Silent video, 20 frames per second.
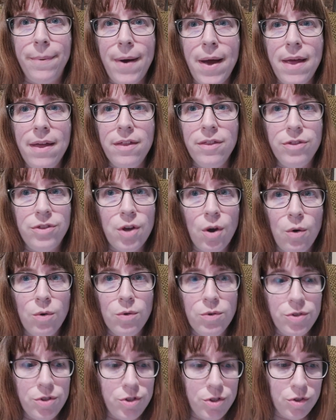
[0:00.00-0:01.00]
But
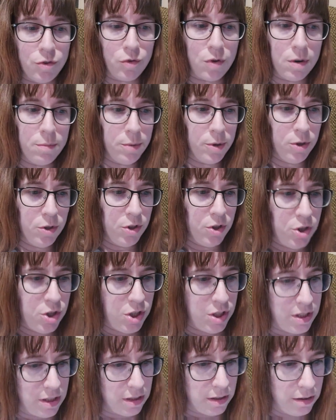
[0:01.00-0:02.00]
those scribbles
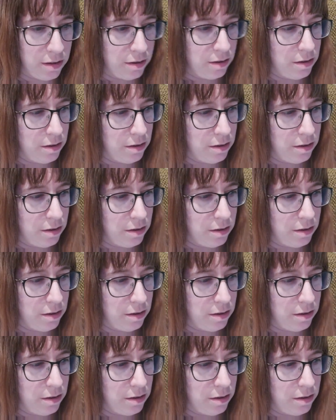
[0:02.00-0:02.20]
just